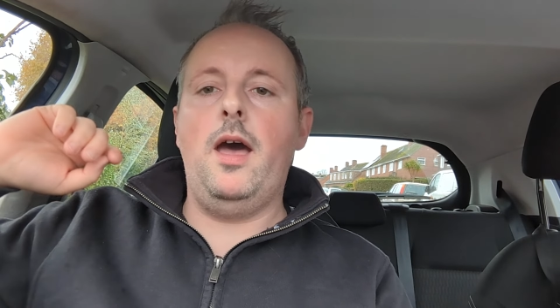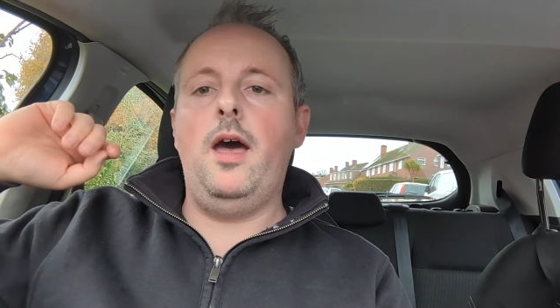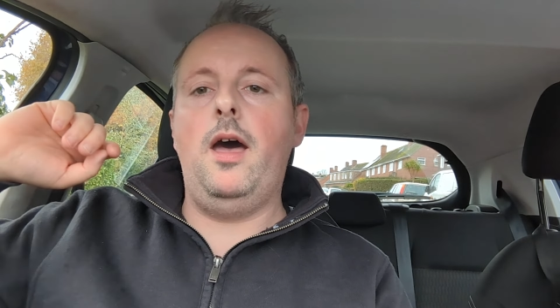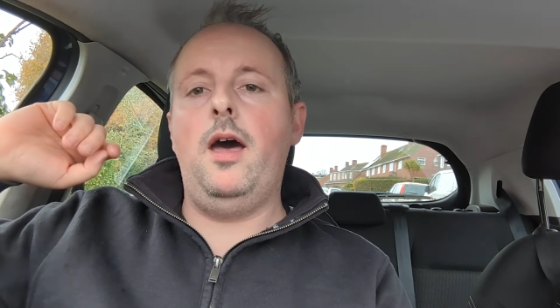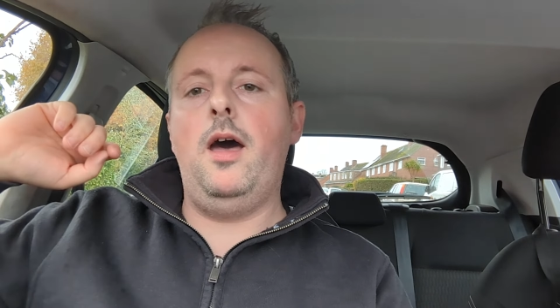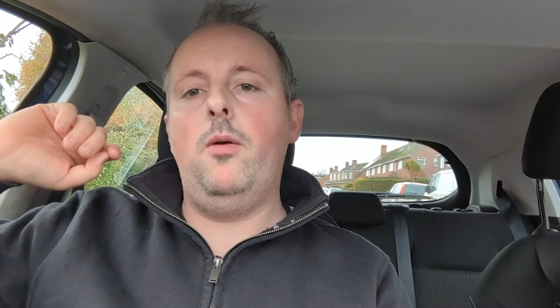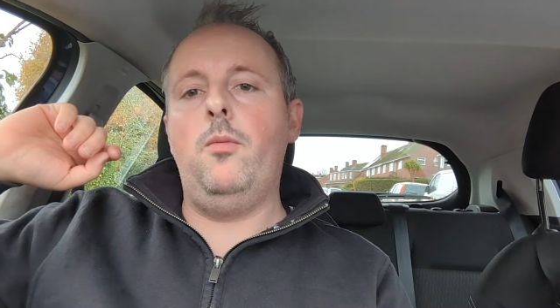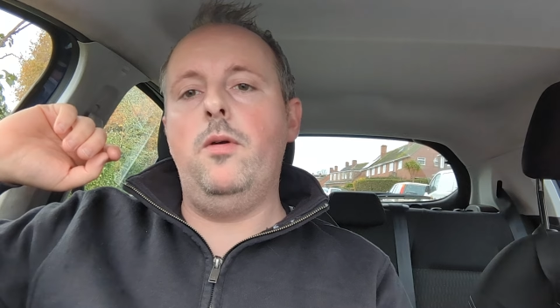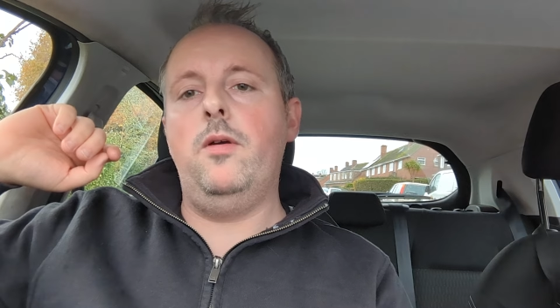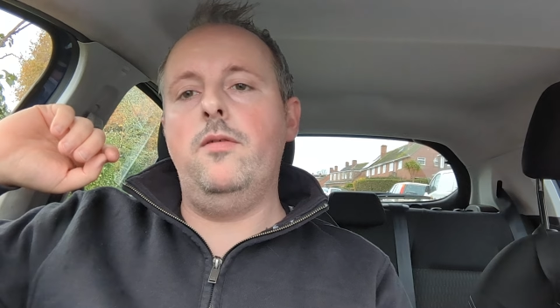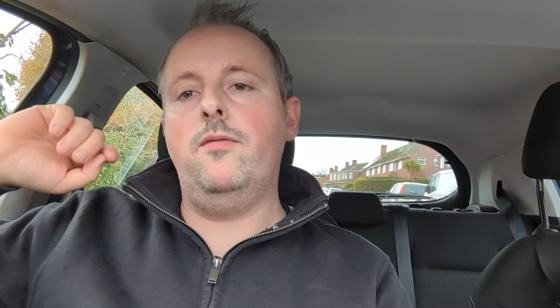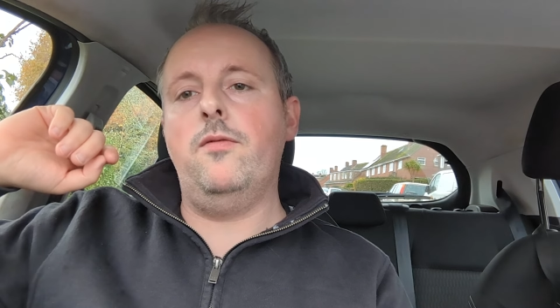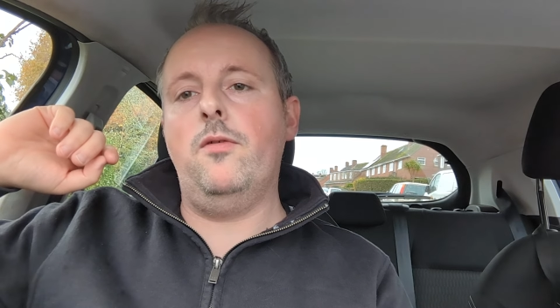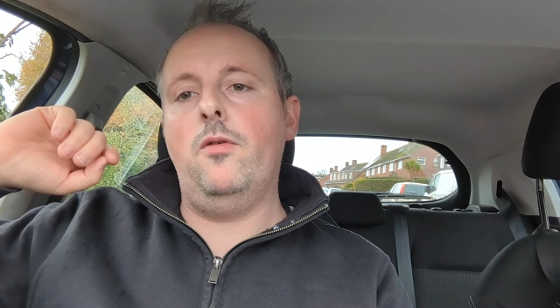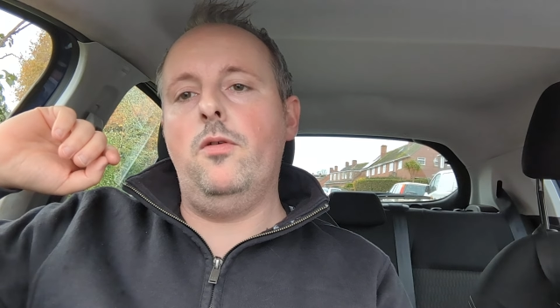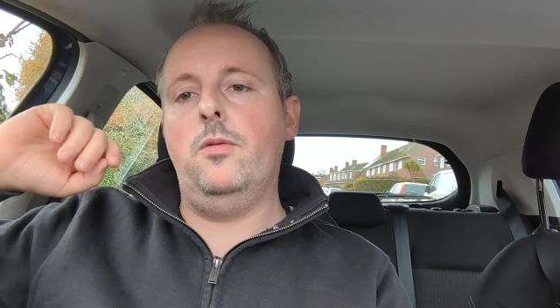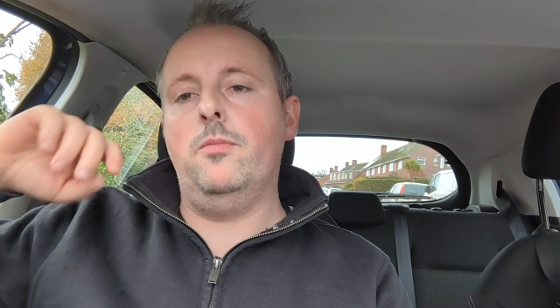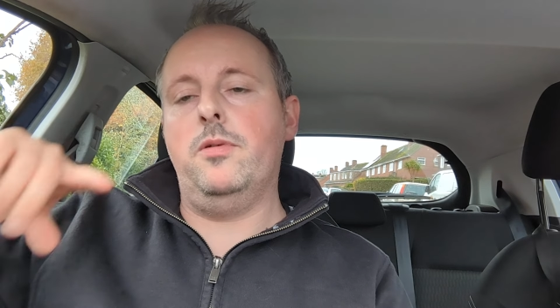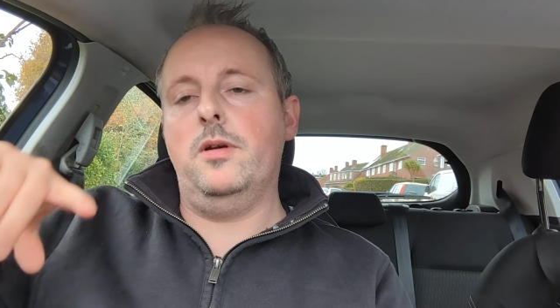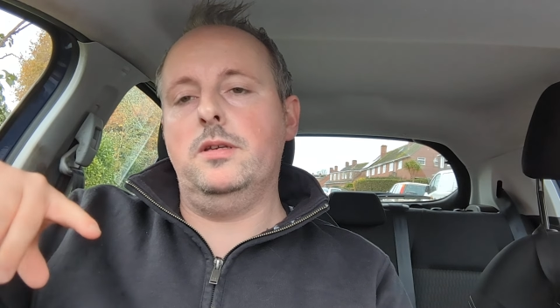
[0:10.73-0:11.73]
with
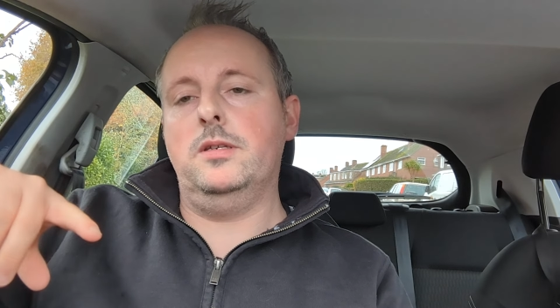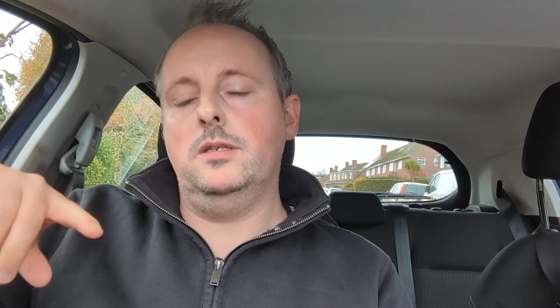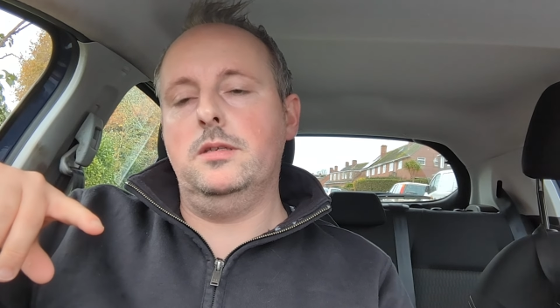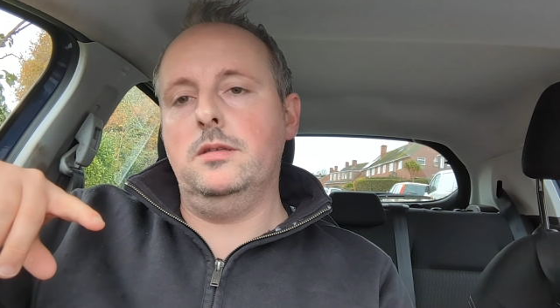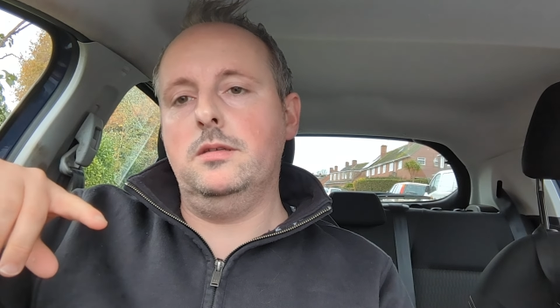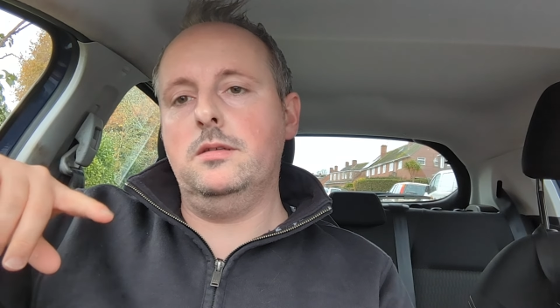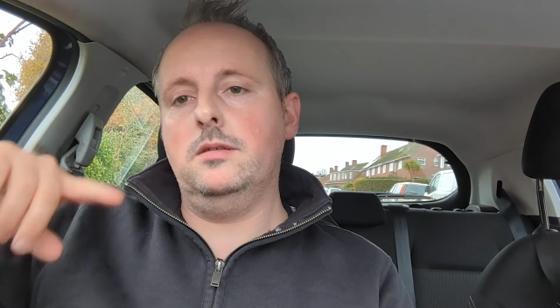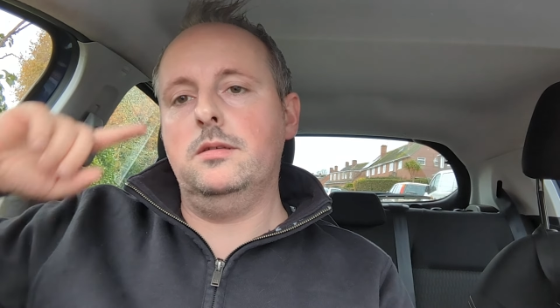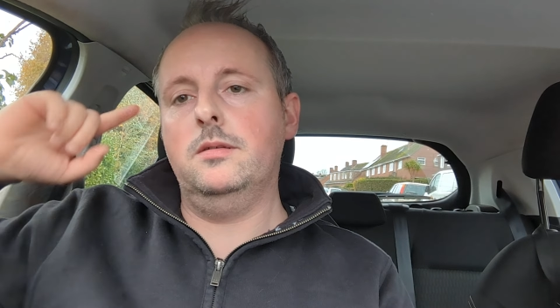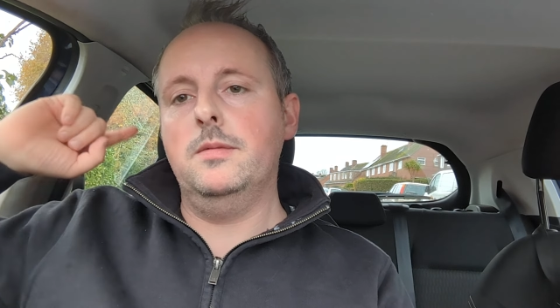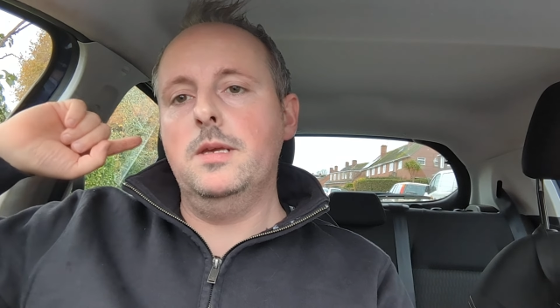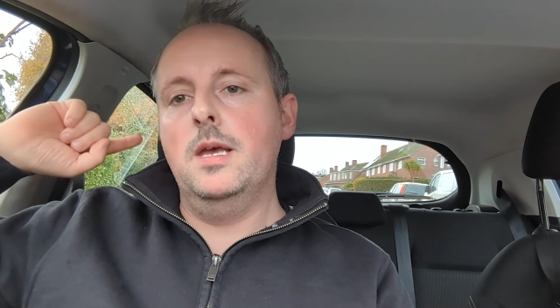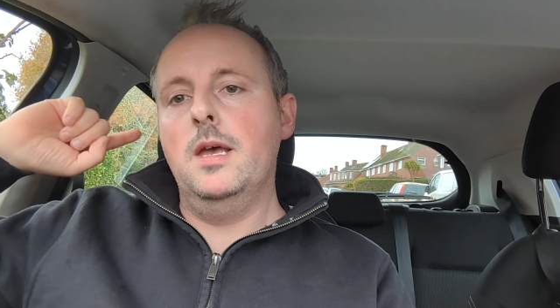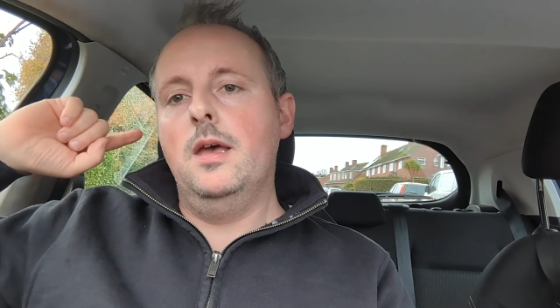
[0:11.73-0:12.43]
all the presents.